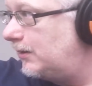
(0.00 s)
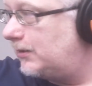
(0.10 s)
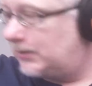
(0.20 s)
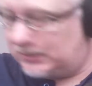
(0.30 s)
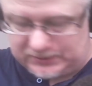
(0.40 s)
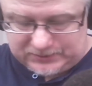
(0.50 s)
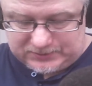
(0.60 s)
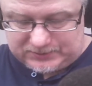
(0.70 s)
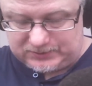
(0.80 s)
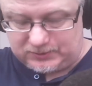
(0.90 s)

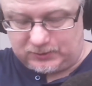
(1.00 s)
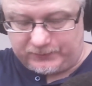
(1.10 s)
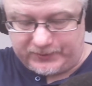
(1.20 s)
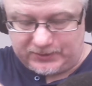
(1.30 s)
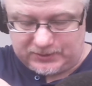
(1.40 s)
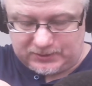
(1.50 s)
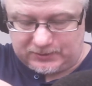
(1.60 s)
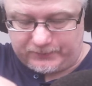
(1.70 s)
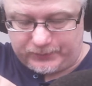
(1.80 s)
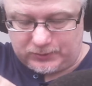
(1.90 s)
let's open it
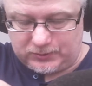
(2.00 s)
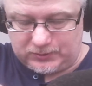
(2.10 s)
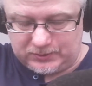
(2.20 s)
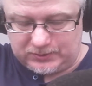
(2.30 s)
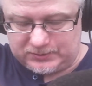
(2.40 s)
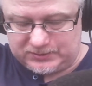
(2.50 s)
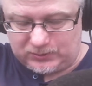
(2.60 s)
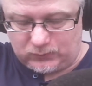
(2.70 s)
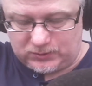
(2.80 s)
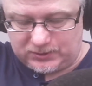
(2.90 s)
up and
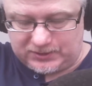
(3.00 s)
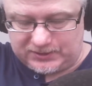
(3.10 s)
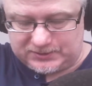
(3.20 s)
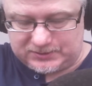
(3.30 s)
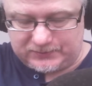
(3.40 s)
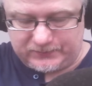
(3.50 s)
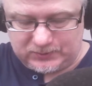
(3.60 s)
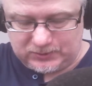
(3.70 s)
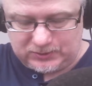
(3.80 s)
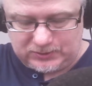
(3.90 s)
see what it is.
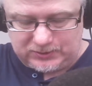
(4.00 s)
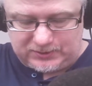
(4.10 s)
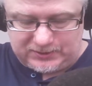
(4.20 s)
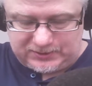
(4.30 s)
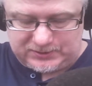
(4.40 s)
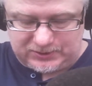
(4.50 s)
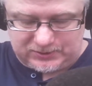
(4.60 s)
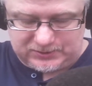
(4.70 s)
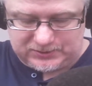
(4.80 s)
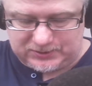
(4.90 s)
It's
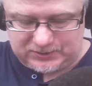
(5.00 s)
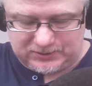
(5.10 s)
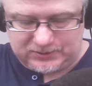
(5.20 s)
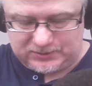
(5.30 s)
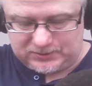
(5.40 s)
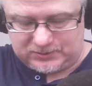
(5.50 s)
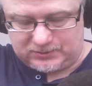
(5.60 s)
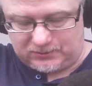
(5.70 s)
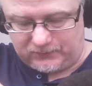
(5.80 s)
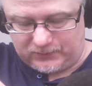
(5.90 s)
just
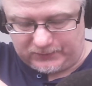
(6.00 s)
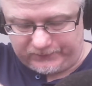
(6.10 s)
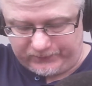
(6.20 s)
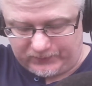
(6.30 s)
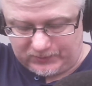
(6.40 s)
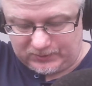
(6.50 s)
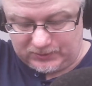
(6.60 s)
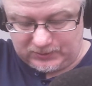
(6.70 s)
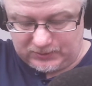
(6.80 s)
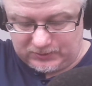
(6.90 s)
some
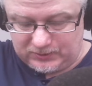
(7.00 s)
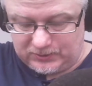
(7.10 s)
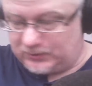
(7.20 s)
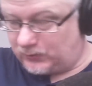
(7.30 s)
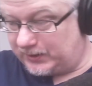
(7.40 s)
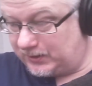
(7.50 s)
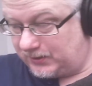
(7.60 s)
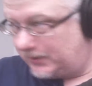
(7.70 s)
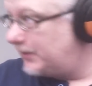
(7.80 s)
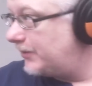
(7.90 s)
well,
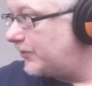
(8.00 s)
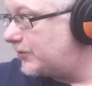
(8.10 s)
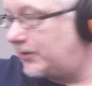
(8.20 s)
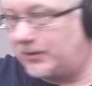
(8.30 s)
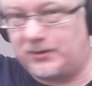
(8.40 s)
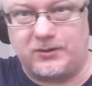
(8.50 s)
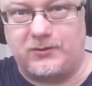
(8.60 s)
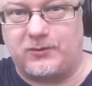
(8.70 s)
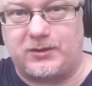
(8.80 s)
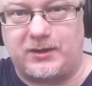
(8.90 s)
not
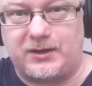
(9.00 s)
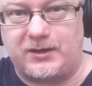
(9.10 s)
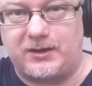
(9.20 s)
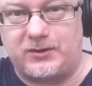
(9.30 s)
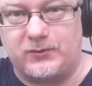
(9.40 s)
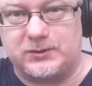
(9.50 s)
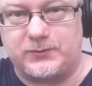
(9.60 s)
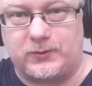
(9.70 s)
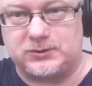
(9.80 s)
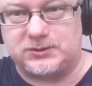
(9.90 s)
any
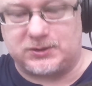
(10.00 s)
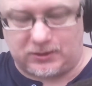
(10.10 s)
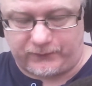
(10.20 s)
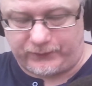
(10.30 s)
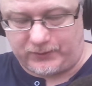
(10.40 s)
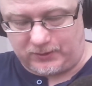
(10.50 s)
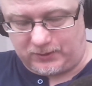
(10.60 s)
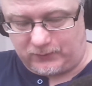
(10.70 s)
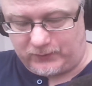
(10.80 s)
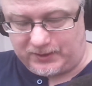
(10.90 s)
useful stuff
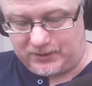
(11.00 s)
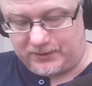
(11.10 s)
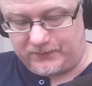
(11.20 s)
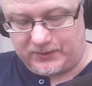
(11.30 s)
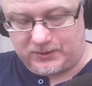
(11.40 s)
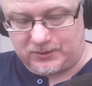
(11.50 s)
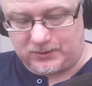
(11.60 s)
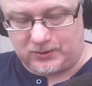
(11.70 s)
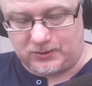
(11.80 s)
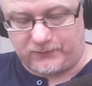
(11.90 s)
really. It's
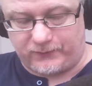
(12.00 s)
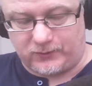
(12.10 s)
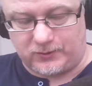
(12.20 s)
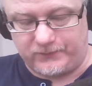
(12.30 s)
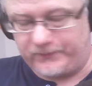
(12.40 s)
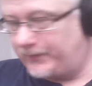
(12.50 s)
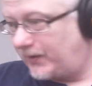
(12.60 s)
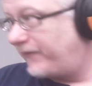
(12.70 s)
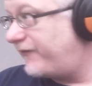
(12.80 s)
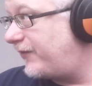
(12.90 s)
just for
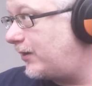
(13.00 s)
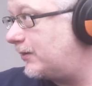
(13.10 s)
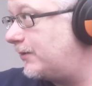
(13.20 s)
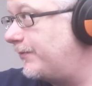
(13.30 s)
fun,